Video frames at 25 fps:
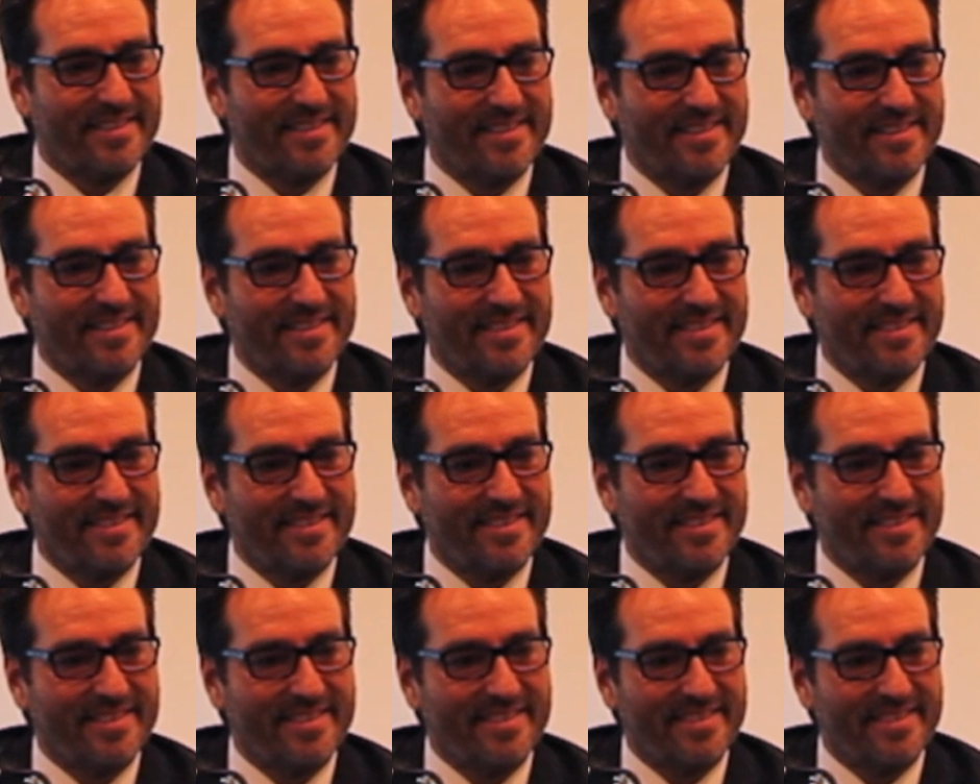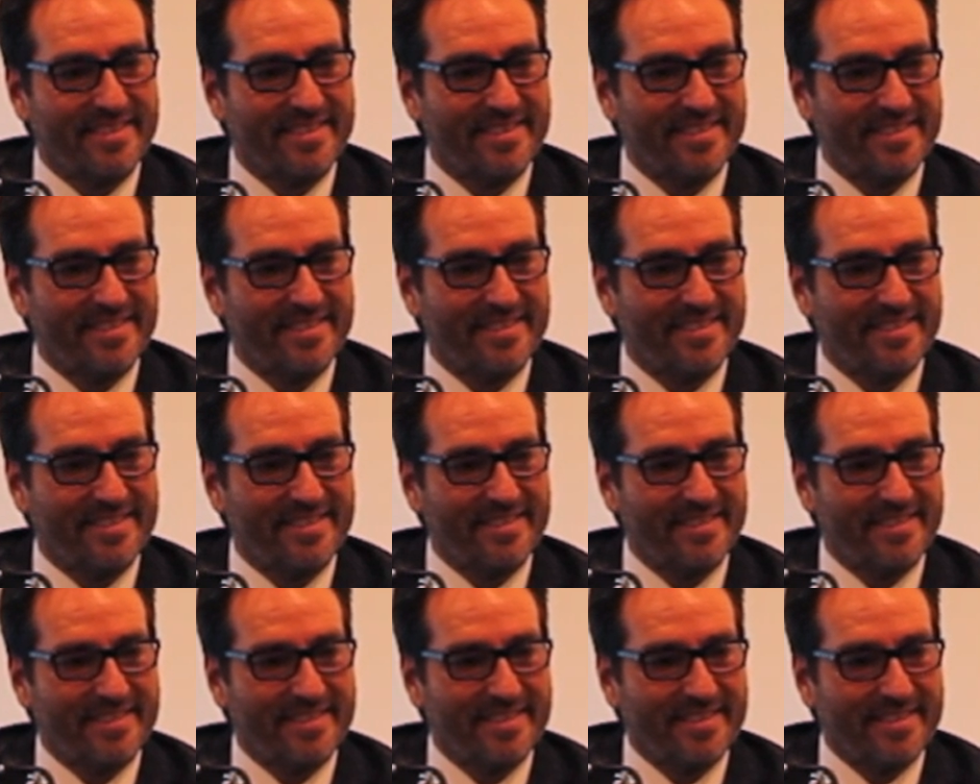
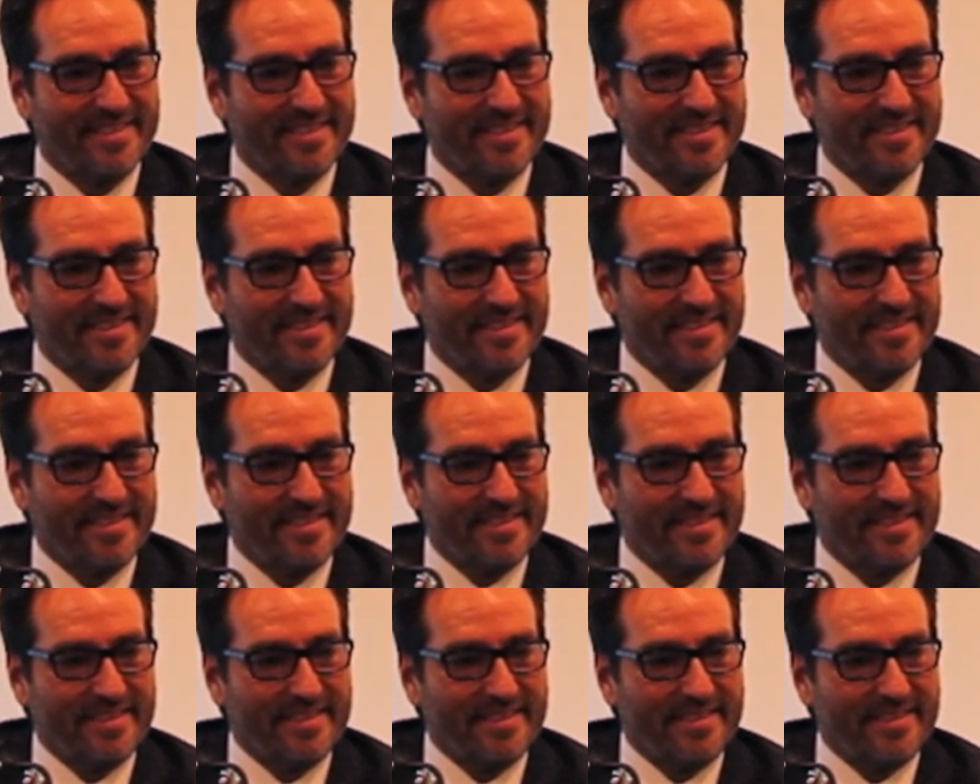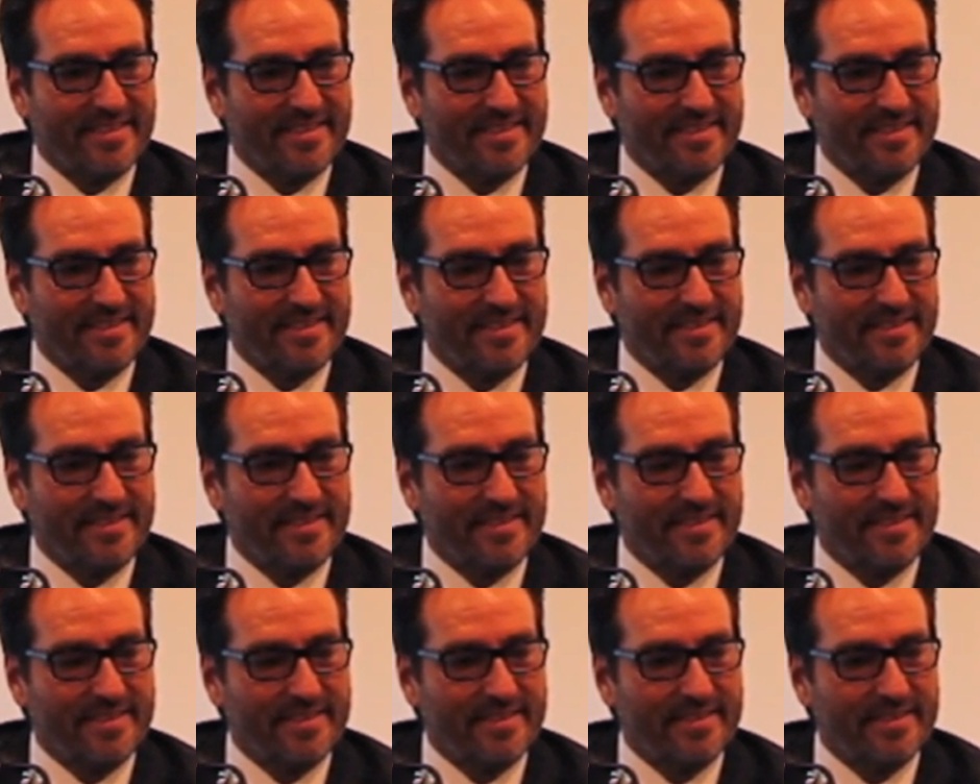
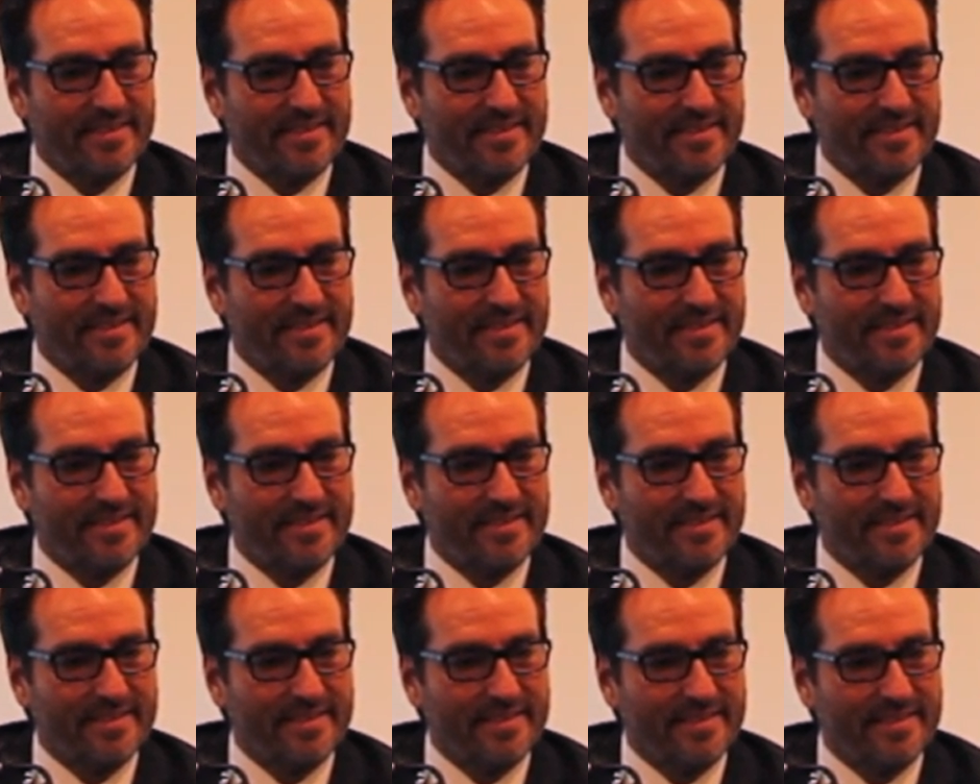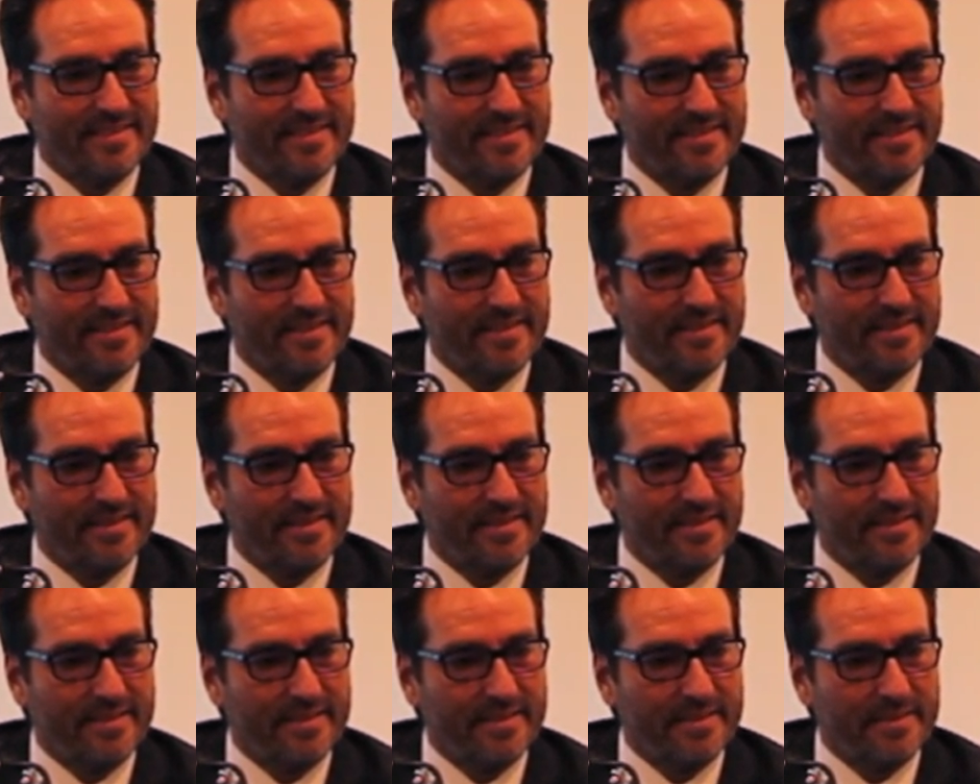
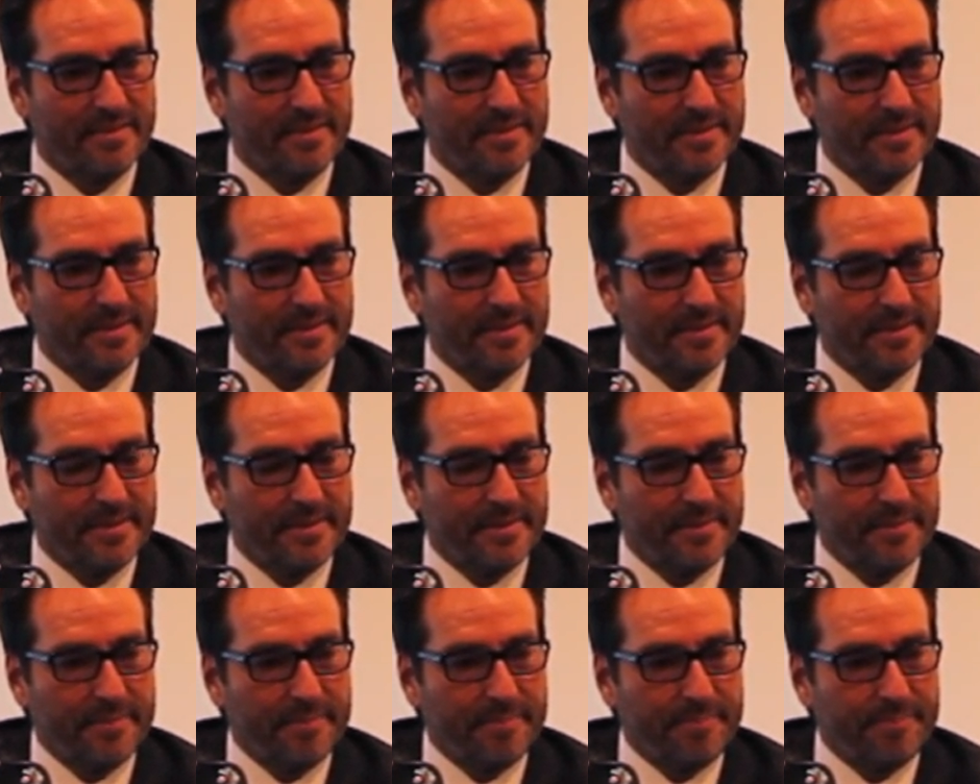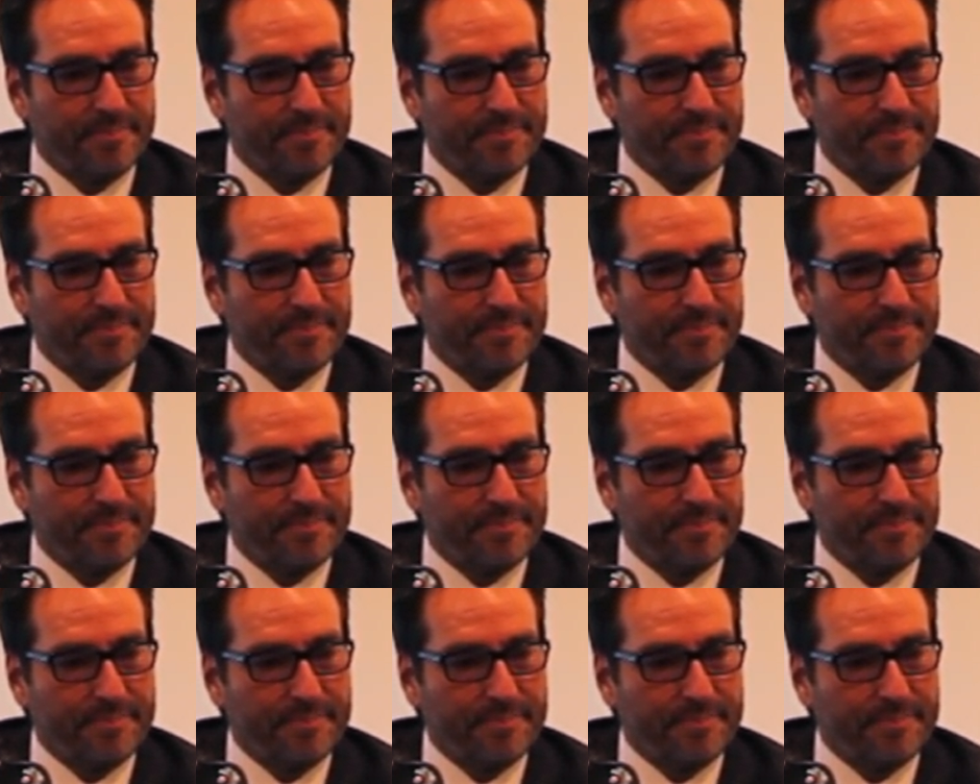The person shown says nothing.